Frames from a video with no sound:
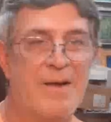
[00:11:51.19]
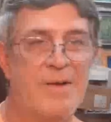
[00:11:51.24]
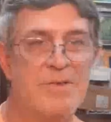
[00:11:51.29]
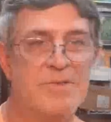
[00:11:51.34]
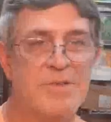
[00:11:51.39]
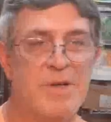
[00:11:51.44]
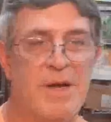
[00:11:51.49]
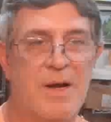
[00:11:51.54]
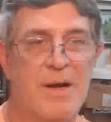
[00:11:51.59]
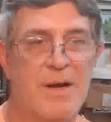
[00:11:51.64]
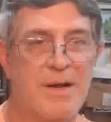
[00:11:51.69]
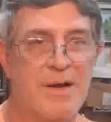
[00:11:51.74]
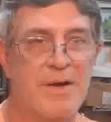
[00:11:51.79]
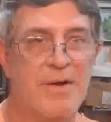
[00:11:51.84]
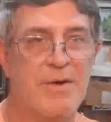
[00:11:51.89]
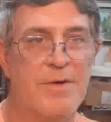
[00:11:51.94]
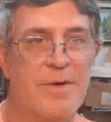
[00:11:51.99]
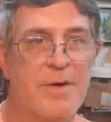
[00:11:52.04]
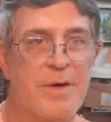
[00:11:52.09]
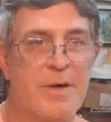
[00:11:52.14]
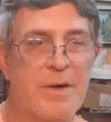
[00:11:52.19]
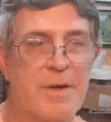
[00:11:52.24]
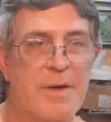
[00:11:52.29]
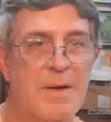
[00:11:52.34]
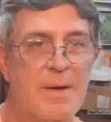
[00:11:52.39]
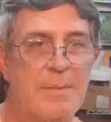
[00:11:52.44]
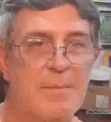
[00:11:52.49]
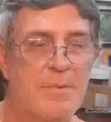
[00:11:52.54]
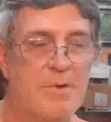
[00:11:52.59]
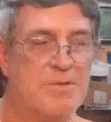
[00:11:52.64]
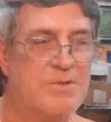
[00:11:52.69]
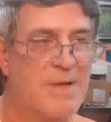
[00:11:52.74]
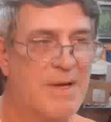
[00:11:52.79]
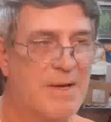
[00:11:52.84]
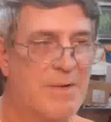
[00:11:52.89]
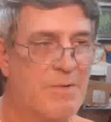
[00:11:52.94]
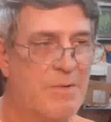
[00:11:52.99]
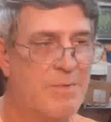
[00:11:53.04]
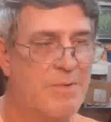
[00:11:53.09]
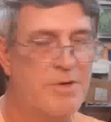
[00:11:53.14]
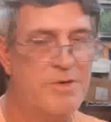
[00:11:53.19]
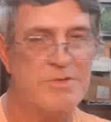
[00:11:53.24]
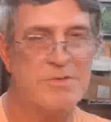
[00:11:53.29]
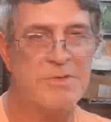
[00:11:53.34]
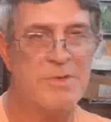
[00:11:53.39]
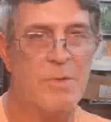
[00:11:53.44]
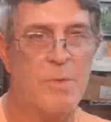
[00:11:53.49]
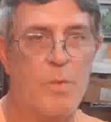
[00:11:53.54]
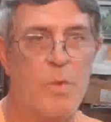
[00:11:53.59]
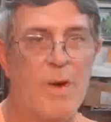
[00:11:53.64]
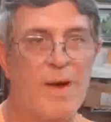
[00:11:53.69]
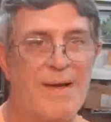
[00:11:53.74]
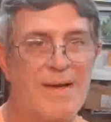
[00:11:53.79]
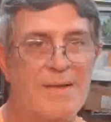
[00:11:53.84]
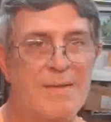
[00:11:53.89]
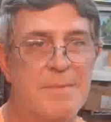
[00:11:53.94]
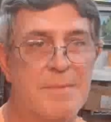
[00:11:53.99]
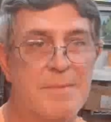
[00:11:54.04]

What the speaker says: and there's a clear. Most likely we'll be using the white